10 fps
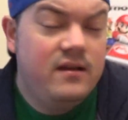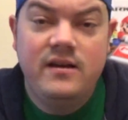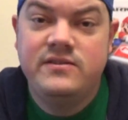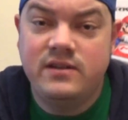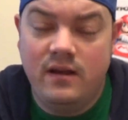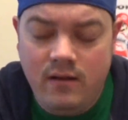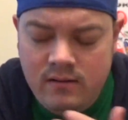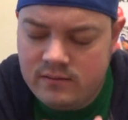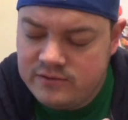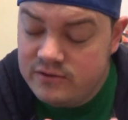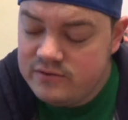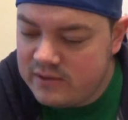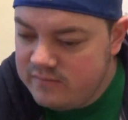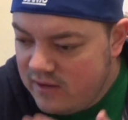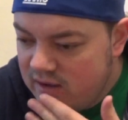excuse
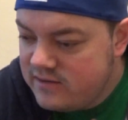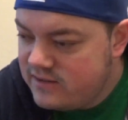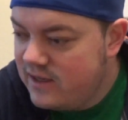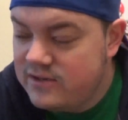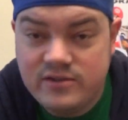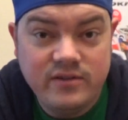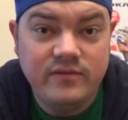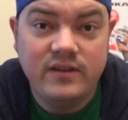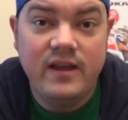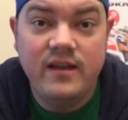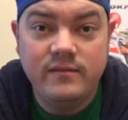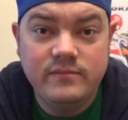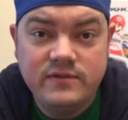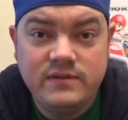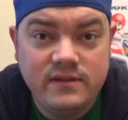me, a selection of the
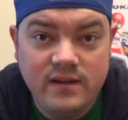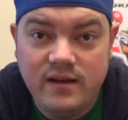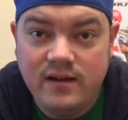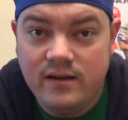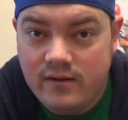games that